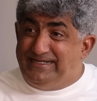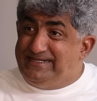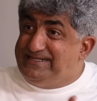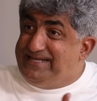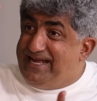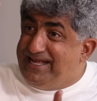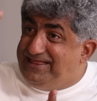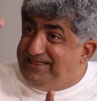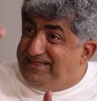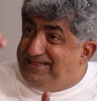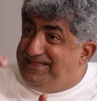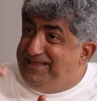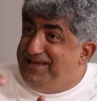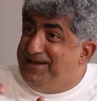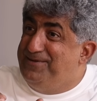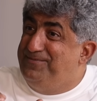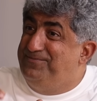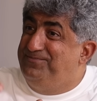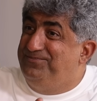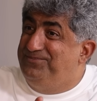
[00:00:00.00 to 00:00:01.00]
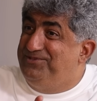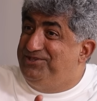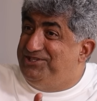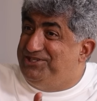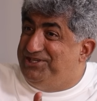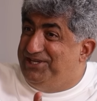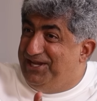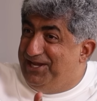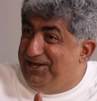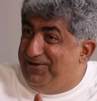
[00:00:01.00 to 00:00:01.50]
satyam
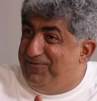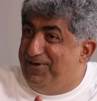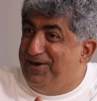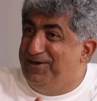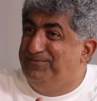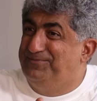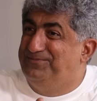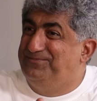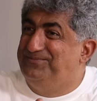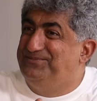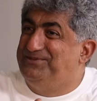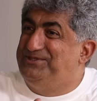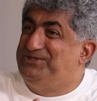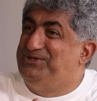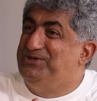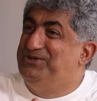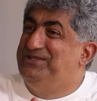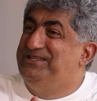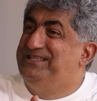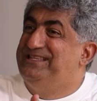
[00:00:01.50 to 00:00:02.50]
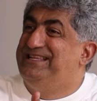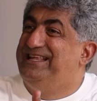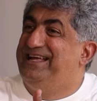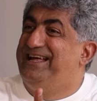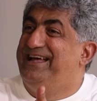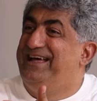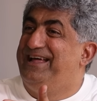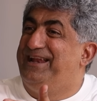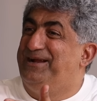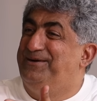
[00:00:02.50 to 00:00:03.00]
shivam
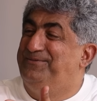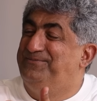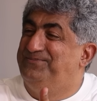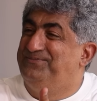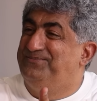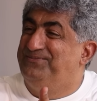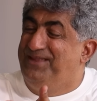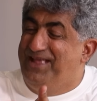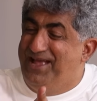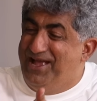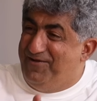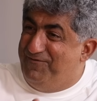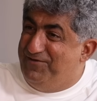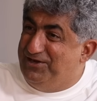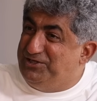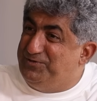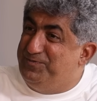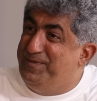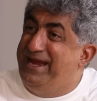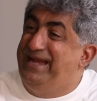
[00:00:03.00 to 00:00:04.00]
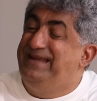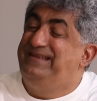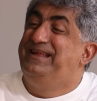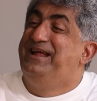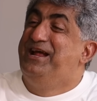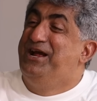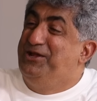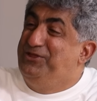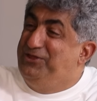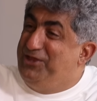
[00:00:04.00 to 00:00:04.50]
sundaram, which means
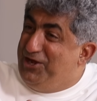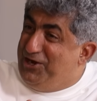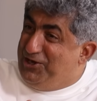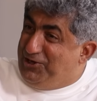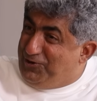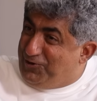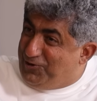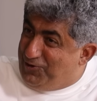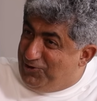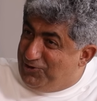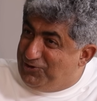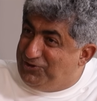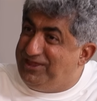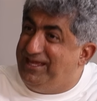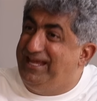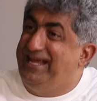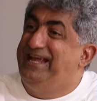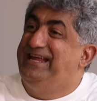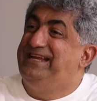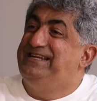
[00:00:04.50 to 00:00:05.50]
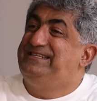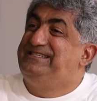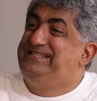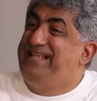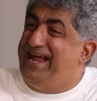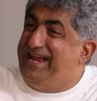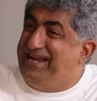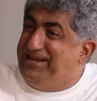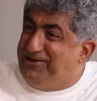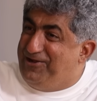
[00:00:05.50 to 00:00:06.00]
the truth is
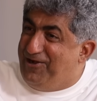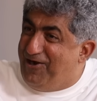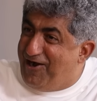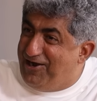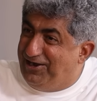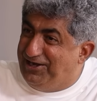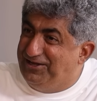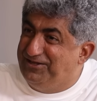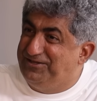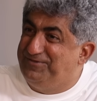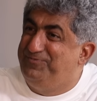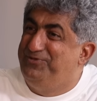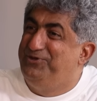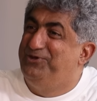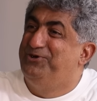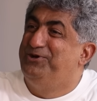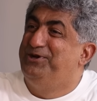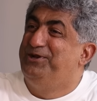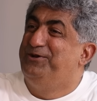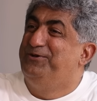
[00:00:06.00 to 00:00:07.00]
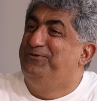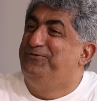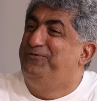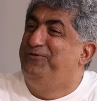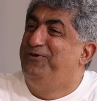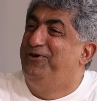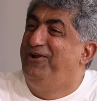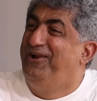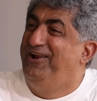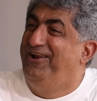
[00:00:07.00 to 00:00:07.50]
that God is
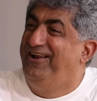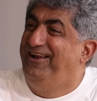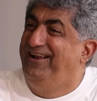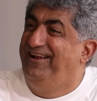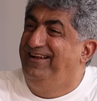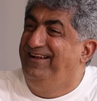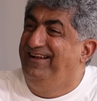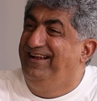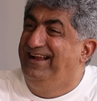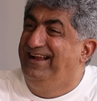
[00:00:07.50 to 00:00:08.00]
beautiful.